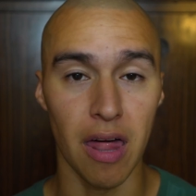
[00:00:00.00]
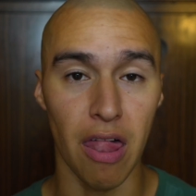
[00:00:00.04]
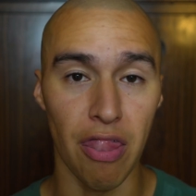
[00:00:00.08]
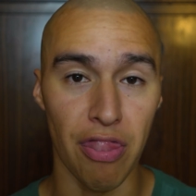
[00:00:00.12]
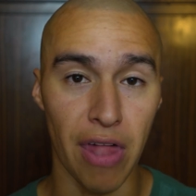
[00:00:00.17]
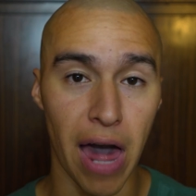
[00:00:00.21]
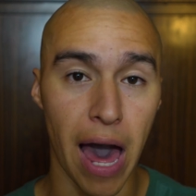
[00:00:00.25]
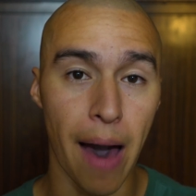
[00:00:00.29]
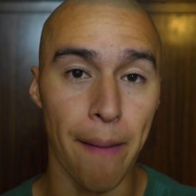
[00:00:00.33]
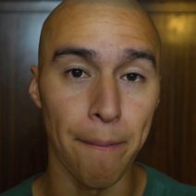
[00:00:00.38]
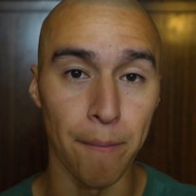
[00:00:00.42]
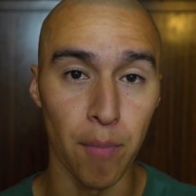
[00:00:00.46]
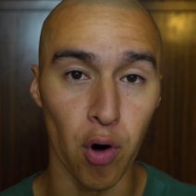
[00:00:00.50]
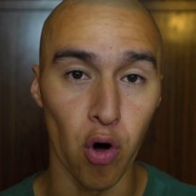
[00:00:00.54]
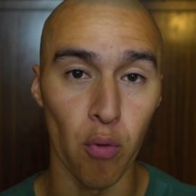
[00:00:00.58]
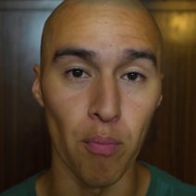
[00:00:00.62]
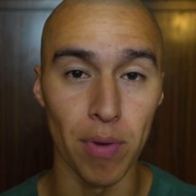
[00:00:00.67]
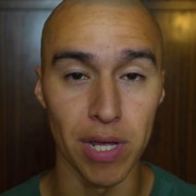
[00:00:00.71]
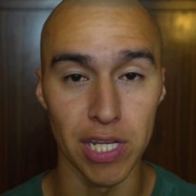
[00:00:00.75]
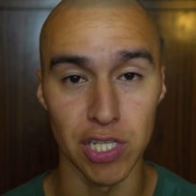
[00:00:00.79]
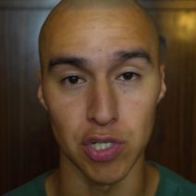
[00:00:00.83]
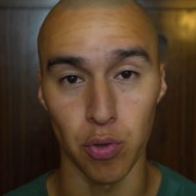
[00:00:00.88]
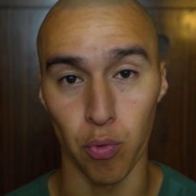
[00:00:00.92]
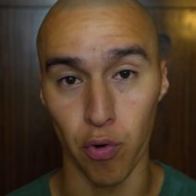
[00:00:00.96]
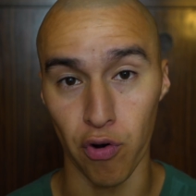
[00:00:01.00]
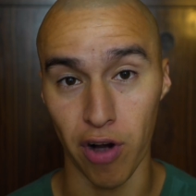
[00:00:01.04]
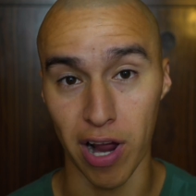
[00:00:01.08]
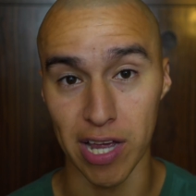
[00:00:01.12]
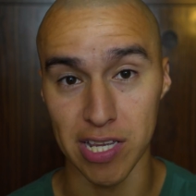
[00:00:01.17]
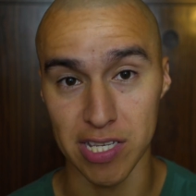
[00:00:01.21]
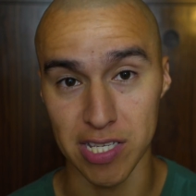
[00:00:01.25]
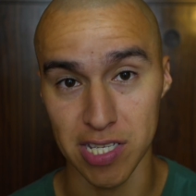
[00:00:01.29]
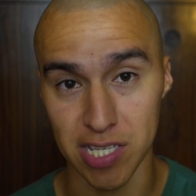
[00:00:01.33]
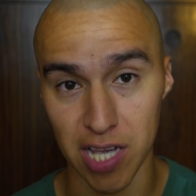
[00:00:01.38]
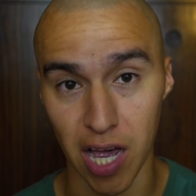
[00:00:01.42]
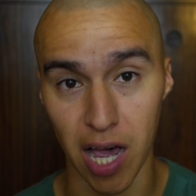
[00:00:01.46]
That moment where I
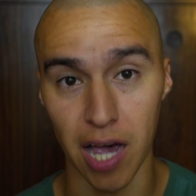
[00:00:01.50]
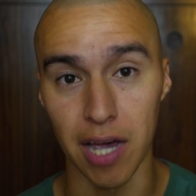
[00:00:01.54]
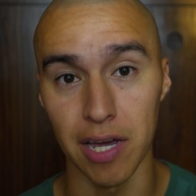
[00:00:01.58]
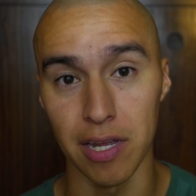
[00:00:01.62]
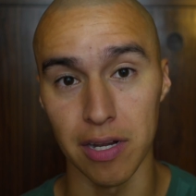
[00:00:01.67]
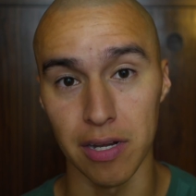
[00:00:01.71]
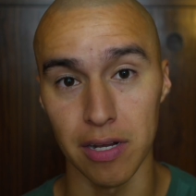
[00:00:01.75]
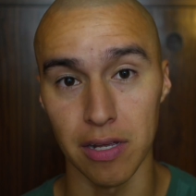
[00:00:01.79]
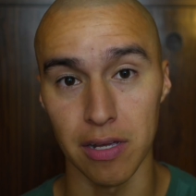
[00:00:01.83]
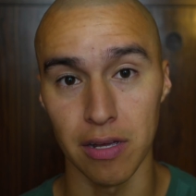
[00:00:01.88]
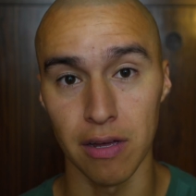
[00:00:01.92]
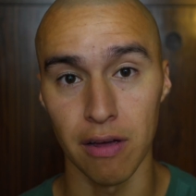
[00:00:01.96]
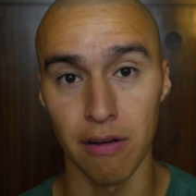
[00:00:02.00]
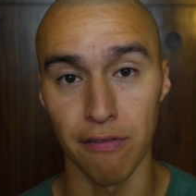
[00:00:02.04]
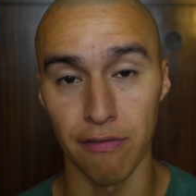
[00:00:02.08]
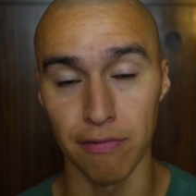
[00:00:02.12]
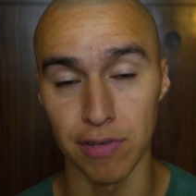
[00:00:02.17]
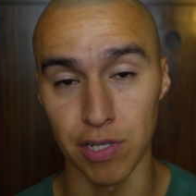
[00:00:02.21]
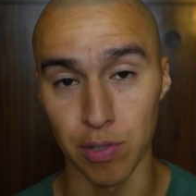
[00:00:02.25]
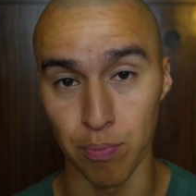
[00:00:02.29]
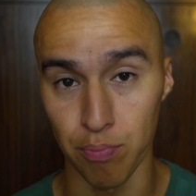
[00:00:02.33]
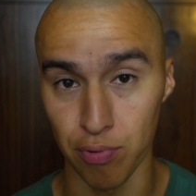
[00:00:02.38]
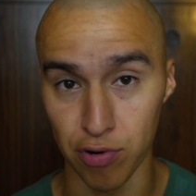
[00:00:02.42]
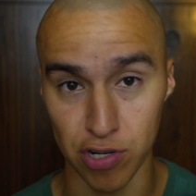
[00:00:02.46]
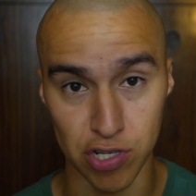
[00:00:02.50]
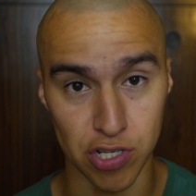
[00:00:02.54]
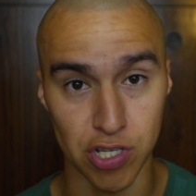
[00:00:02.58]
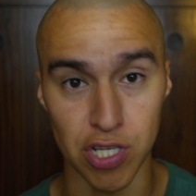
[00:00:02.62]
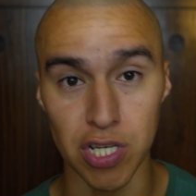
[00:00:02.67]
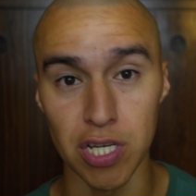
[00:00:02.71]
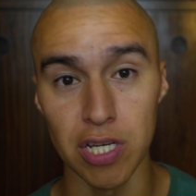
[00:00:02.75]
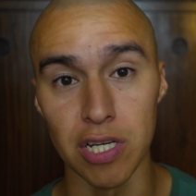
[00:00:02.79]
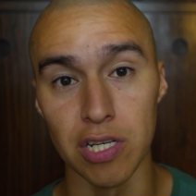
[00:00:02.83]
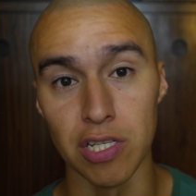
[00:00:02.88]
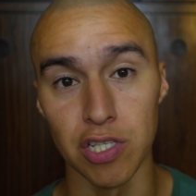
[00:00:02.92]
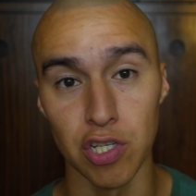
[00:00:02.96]
signed to
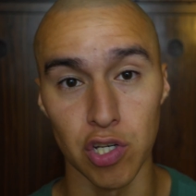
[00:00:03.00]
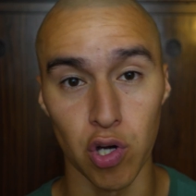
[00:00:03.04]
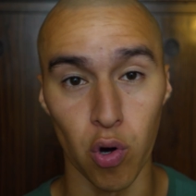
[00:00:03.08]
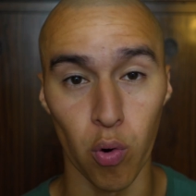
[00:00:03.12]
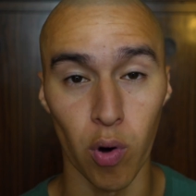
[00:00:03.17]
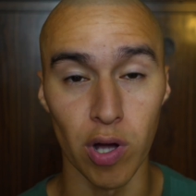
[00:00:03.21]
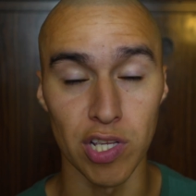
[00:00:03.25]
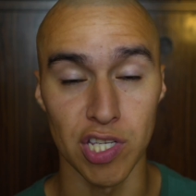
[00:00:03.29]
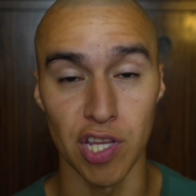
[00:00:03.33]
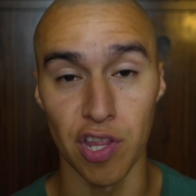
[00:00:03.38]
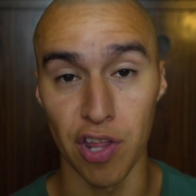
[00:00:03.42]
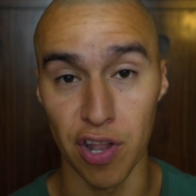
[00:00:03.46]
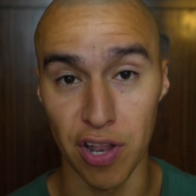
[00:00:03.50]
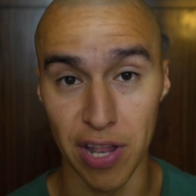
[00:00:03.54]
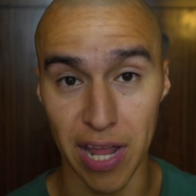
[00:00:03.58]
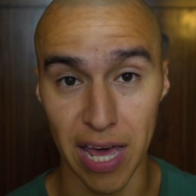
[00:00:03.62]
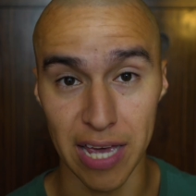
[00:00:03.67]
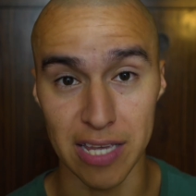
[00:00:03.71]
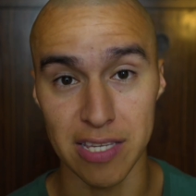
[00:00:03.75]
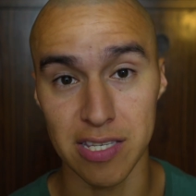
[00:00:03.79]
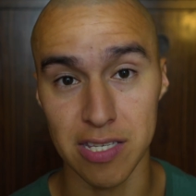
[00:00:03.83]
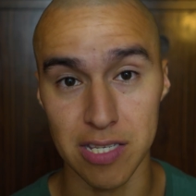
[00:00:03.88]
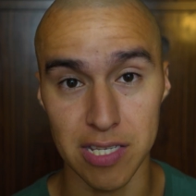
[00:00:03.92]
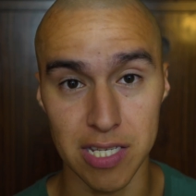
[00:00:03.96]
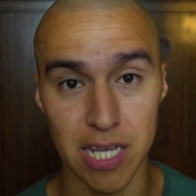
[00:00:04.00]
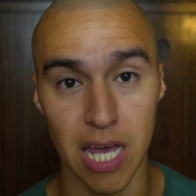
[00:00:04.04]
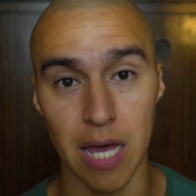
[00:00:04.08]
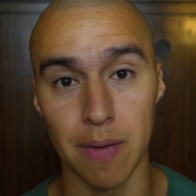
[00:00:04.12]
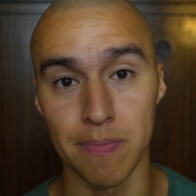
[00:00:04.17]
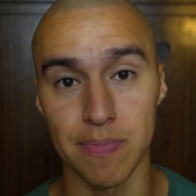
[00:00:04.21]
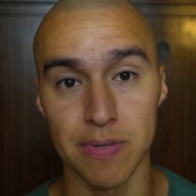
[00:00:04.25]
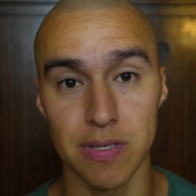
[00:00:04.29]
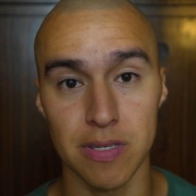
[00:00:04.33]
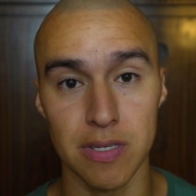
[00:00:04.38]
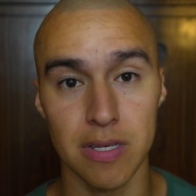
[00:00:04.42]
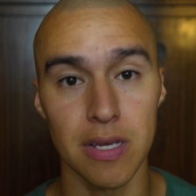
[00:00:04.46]
proceed, to go on to the next
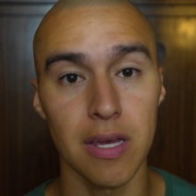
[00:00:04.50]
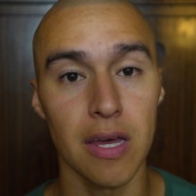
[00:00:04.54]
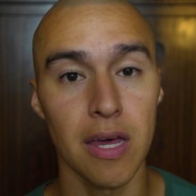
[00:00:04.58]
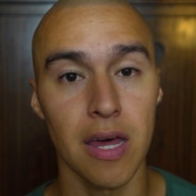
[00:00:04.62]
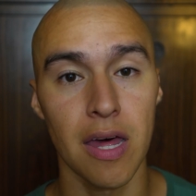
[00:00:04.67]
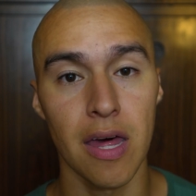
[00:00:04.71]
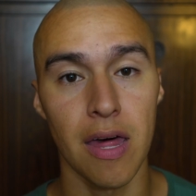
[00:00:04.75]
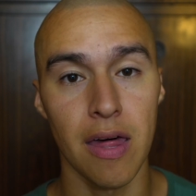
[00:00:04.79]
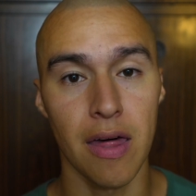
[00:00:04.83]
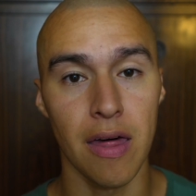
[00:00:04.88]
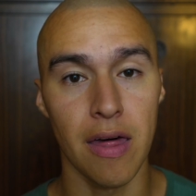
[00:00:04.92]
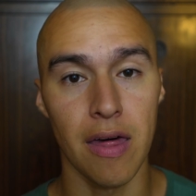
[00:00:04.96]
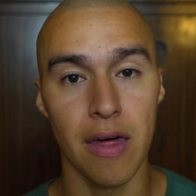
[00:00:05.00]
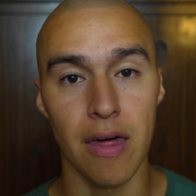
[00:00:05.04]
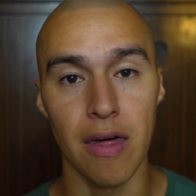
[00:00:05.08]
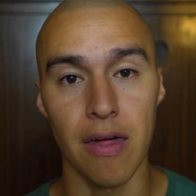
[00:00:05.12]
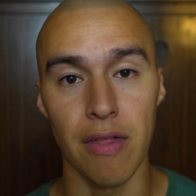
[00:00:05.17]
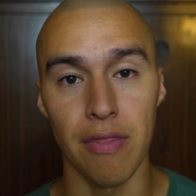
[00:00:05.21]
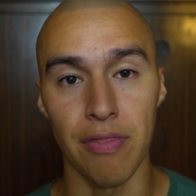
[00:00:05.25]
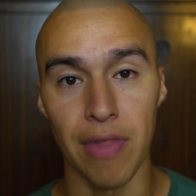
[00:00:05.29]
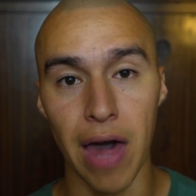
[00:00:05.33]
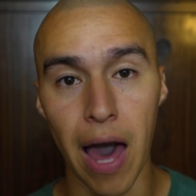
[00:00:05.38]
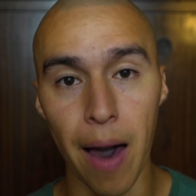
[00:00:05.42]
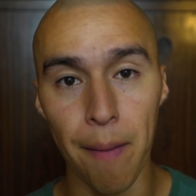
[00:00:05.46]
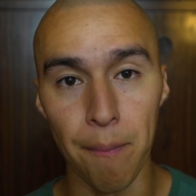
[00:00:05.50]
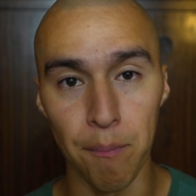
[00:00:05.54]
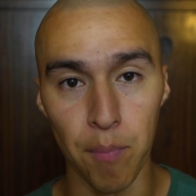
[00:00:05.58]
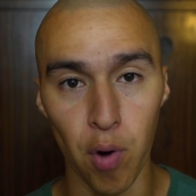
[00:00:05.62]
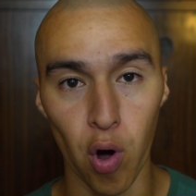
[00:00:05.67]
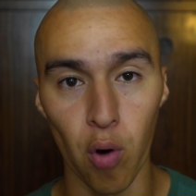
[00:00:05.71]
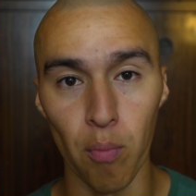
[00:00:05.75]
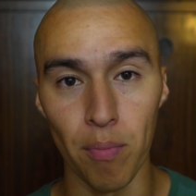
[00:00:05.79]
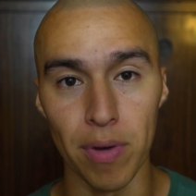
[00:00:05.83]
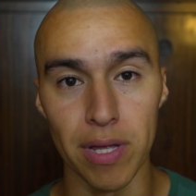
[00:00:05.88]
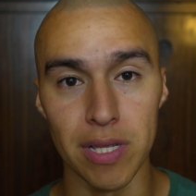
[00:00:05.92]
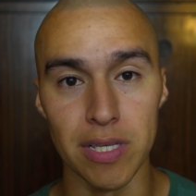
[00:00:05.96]
steps, that
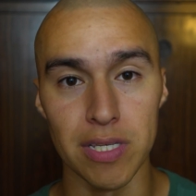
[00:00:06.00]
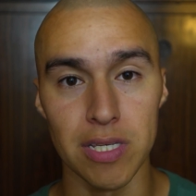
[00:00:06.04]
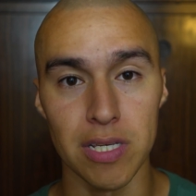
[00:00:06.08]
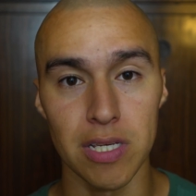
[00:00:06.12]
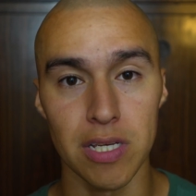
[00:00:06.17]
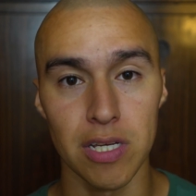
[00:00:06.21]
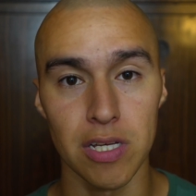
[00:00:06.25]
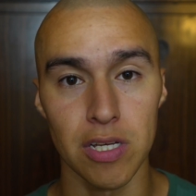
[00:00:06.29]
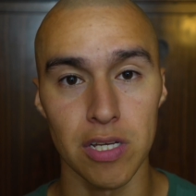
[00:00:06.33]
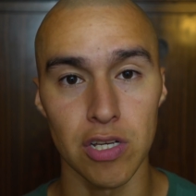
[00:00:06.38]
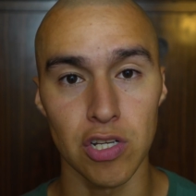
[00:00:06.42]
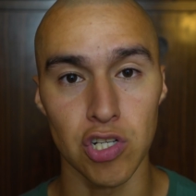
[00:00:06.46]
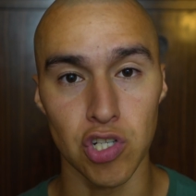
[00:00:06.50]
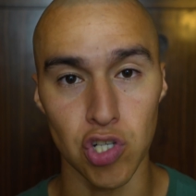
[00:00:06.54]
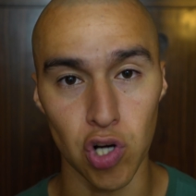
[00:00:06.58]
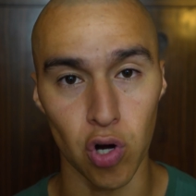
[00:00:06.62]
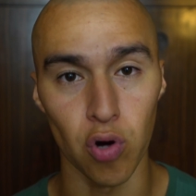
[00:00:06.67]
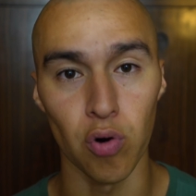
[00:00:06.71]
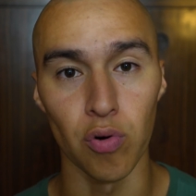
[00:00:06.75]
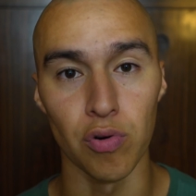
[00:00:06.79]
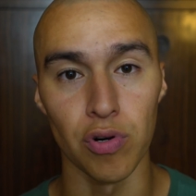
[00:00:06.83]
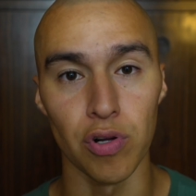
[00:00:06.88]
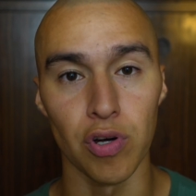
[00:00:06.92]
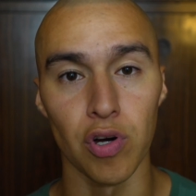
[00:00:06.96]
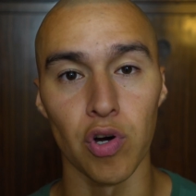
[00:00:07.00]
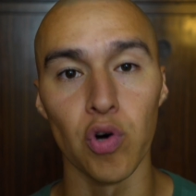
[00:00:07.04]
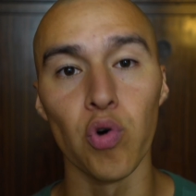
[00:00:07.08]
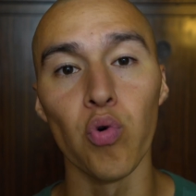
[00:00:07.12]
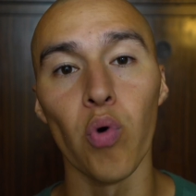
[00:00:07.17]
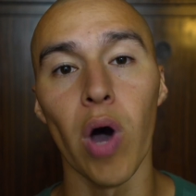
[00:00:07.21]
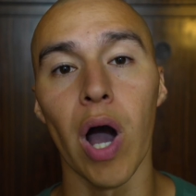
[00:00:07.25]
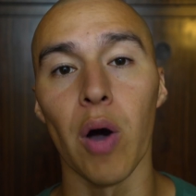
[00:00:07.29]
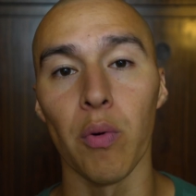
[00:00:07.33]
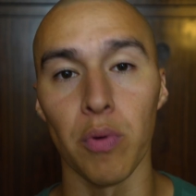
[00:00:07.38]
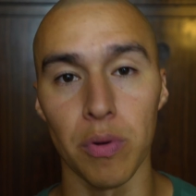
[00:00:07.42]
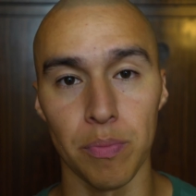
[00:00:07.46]
moment showed
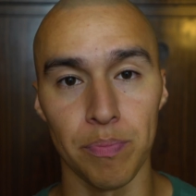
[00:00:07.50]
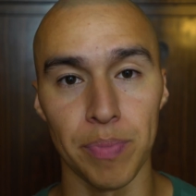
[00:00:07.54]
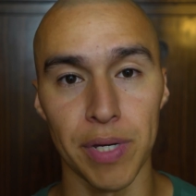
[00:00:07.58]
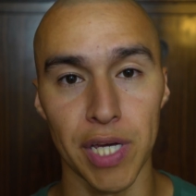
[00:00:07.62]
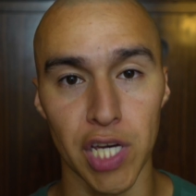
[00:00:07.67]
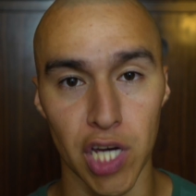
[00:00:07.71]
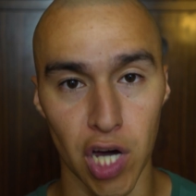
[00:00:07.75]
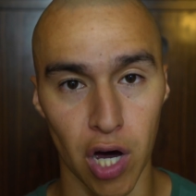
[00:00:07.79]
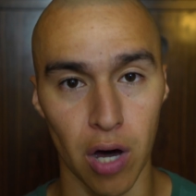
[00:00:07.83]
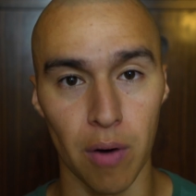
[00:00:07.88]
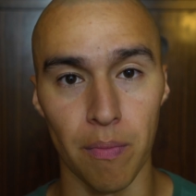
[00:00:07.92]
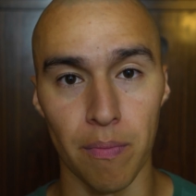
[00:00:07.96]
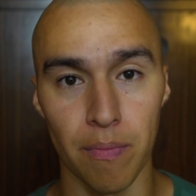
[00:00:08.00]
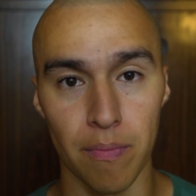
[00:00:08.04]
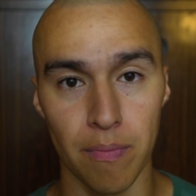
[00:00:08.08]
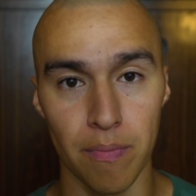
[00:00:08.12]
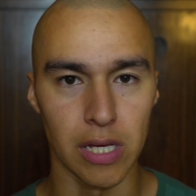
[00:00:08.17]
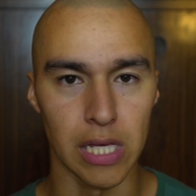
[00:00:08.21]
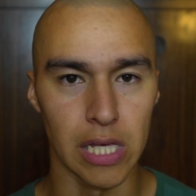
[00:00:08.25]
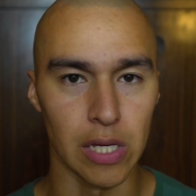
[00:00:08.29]
who I would become.